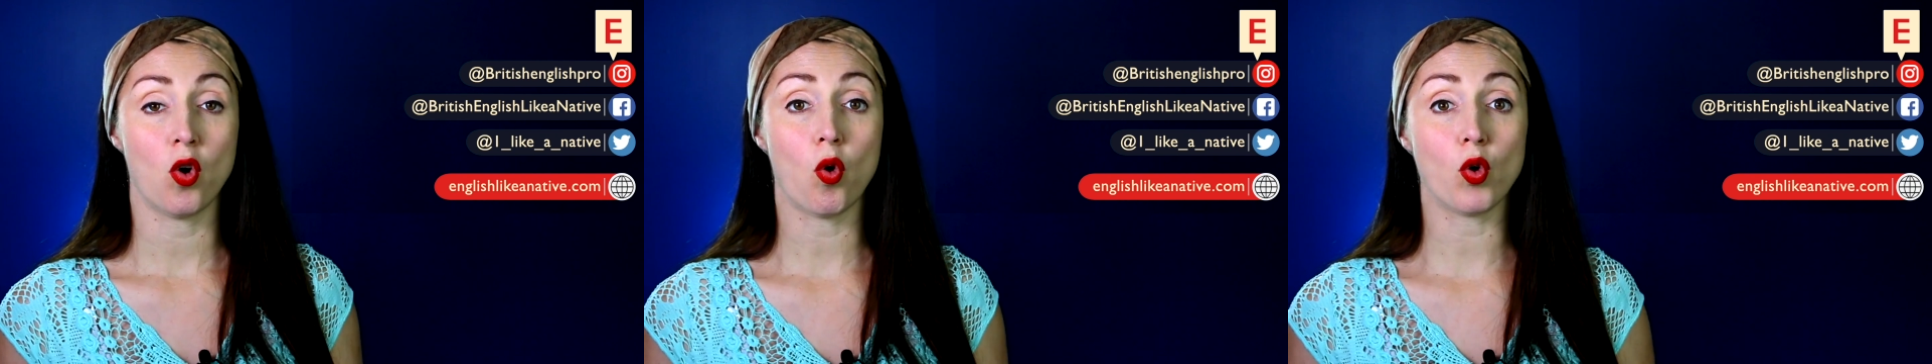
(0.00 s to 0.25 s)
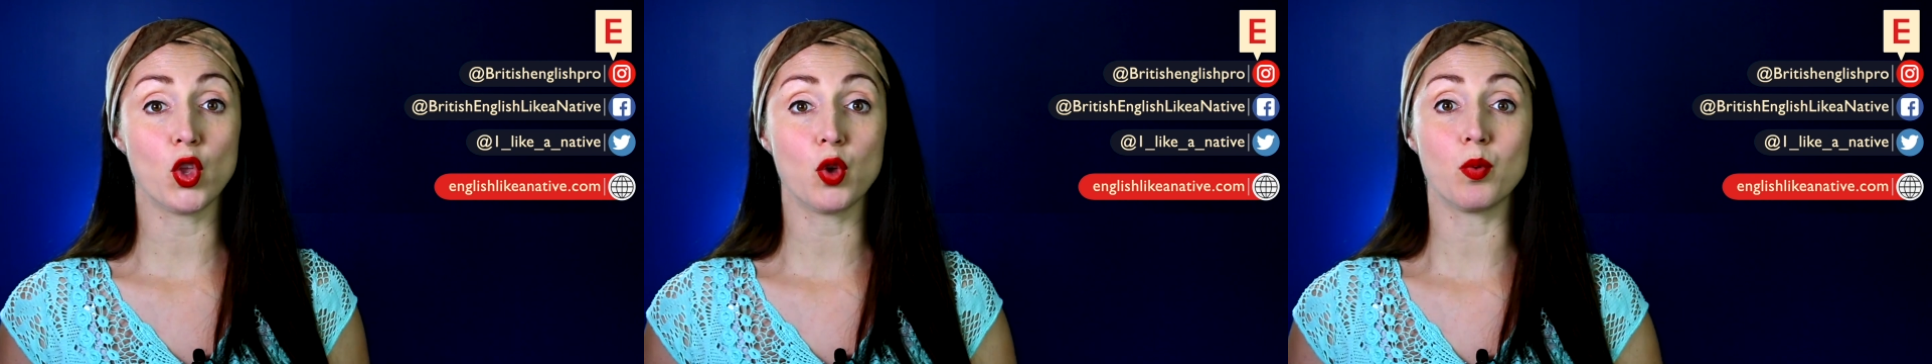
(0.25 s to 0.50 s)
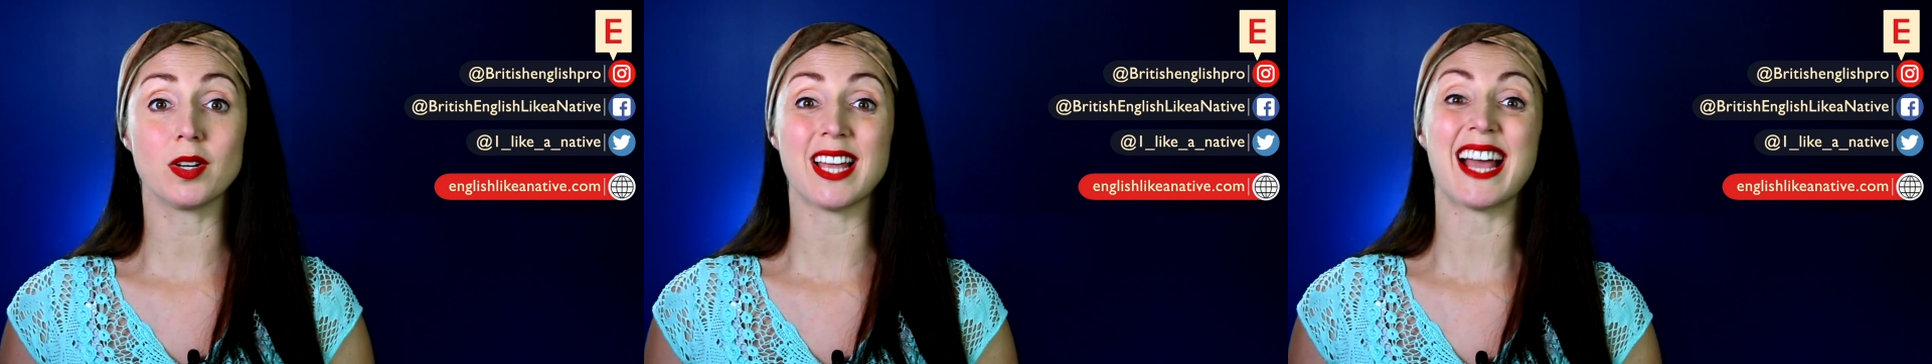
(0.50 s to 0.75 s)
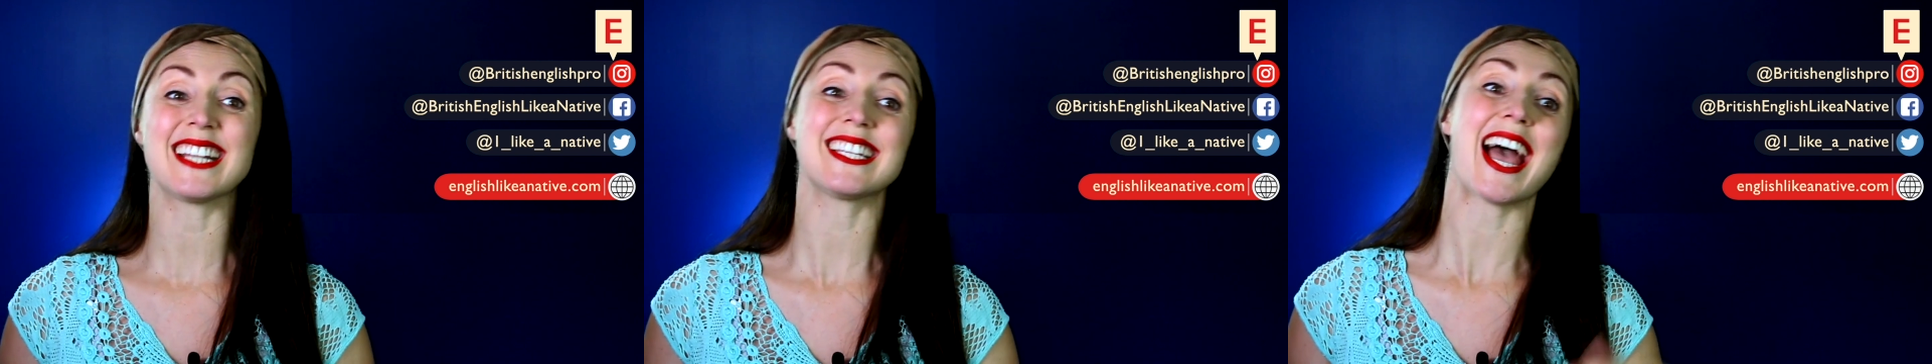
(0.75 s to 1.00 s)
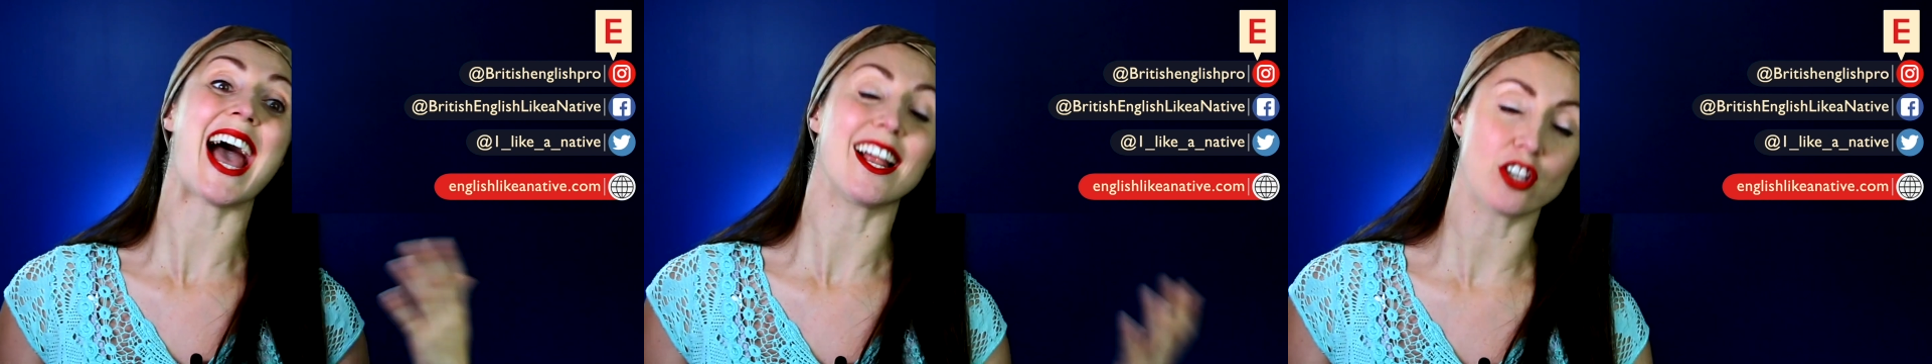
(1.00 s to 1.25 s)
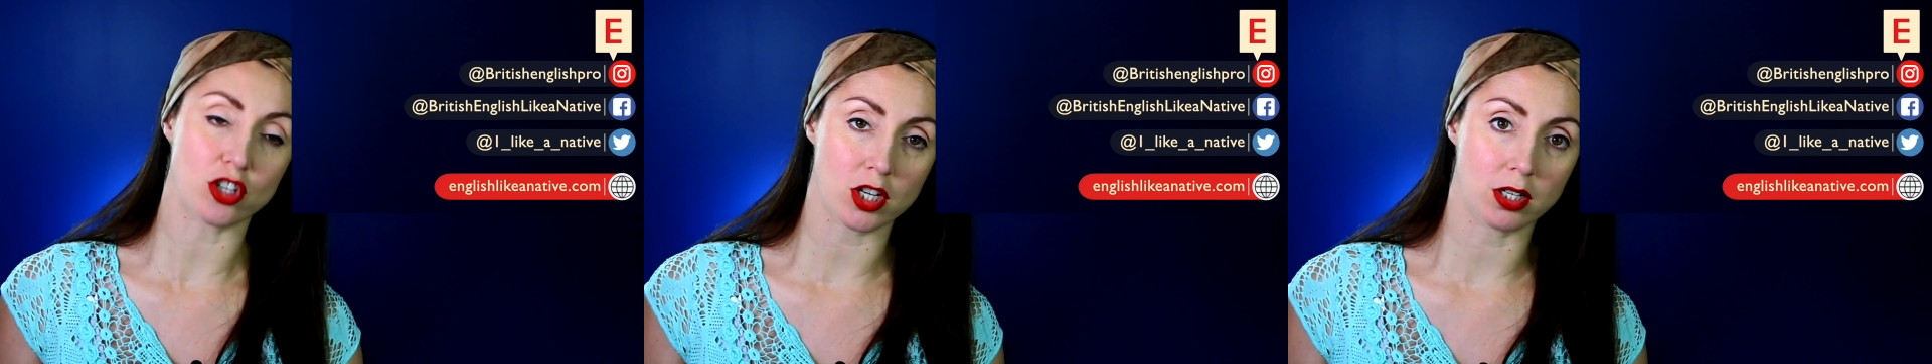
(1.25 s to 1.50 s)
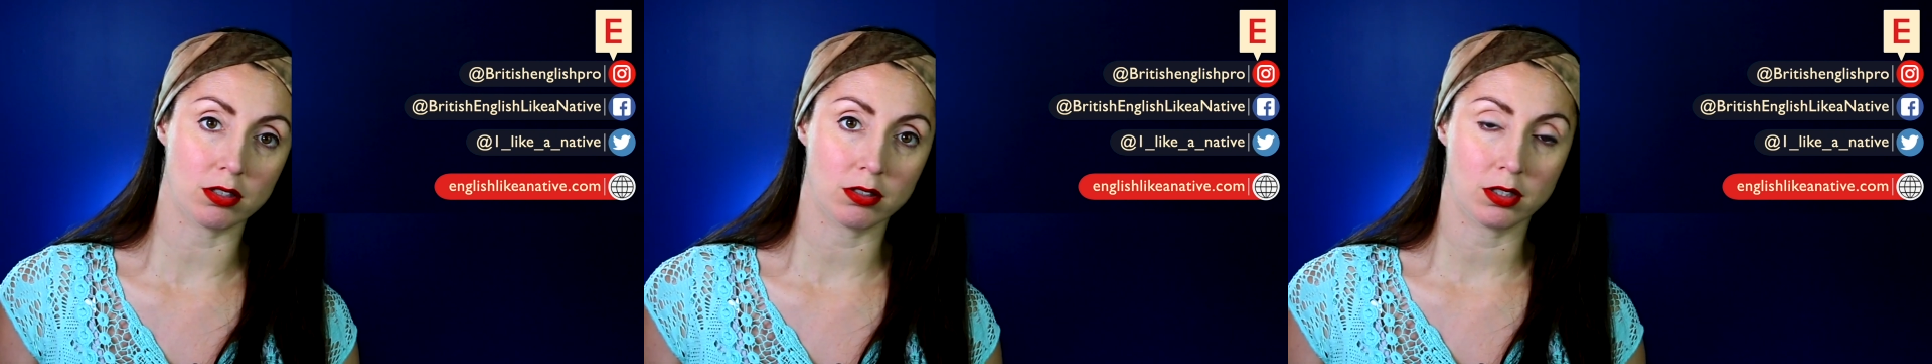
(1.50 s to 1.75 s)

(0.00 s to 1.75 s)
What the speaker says: or you would attach